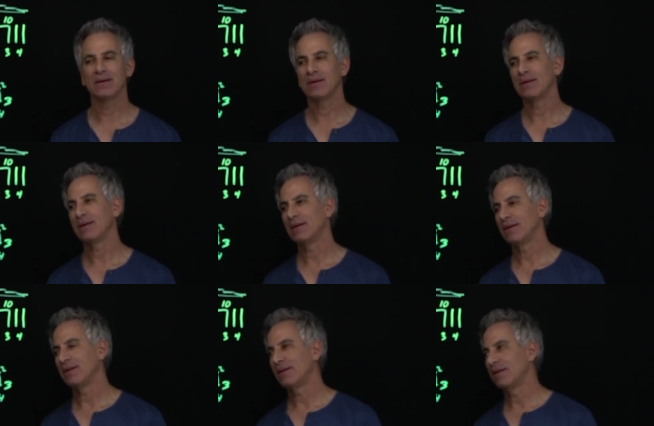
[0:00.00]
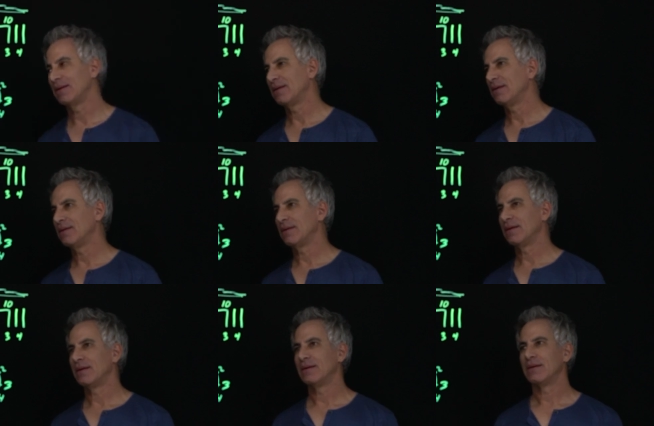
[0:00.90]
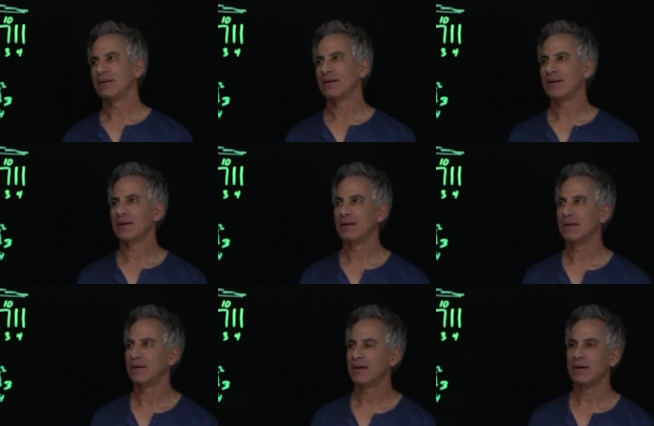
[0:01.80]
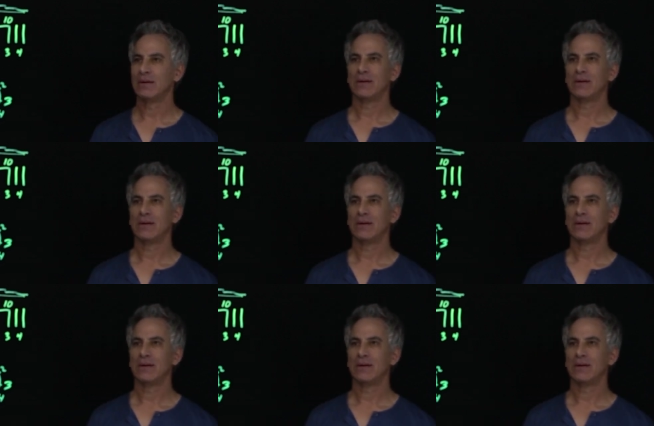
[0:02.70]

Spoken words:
[no speech]